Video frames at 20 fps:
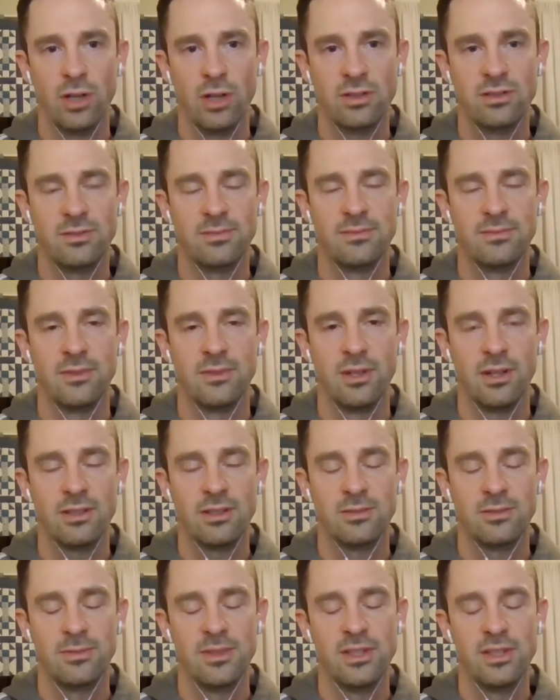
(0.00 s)
Awesome.
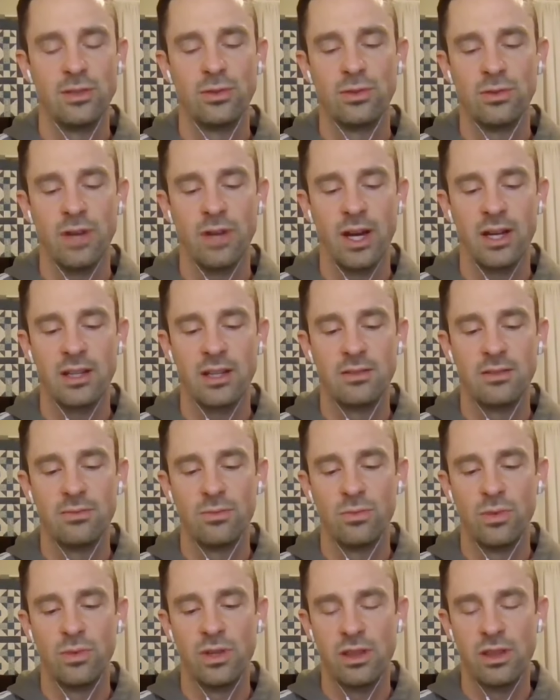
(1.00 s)
Awesome. And you were
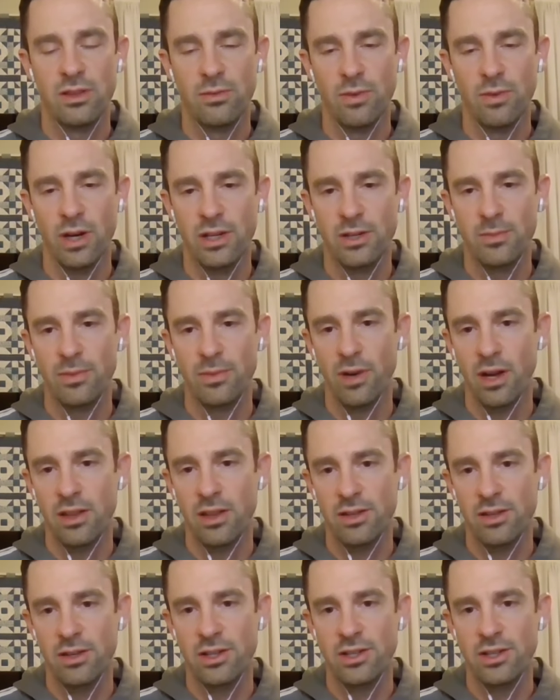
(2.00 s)
riding with what, your
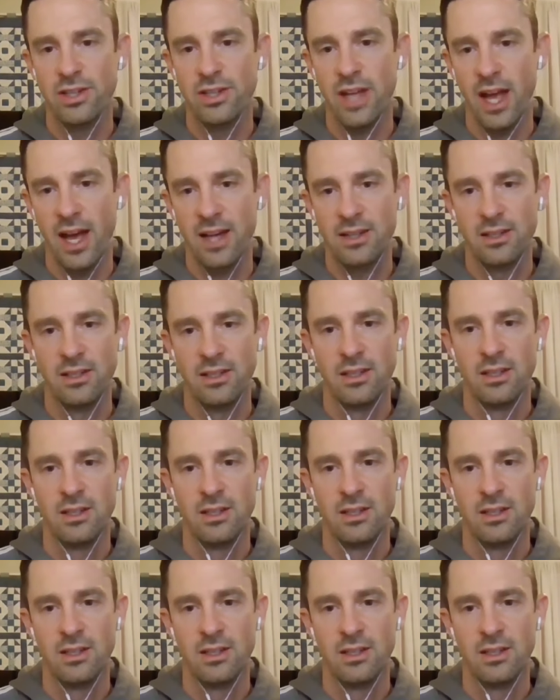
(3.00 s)
brother and your dad?